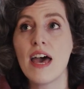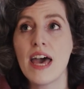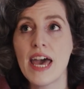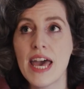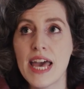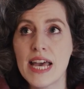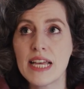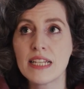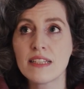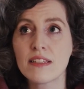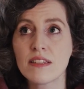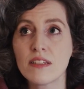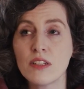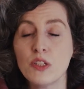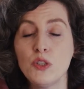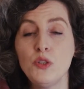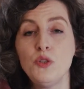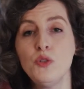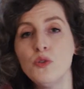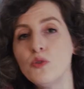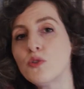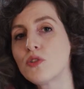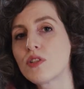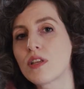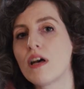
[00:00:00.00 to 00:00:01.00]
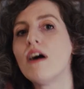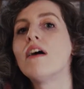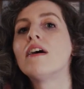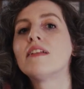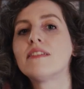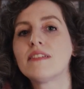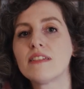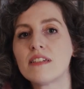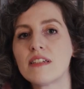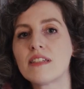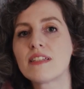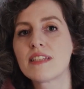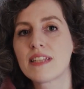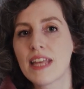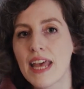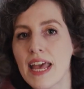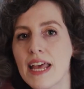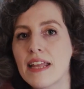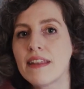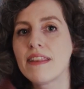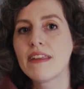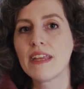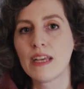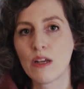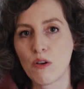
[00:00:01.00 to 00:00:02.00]
and Jung's
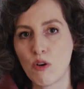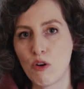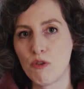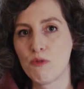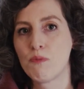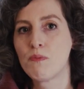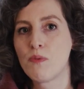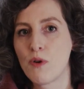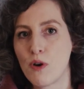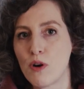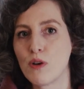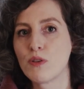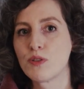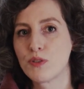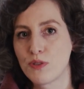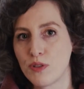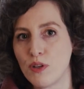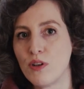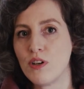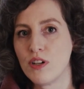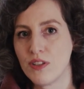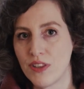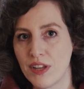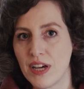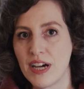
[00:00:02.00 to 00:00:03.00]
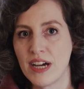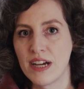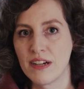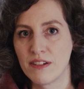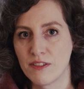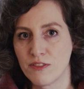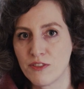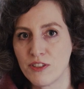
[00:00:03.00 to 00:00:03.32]
understanding of persona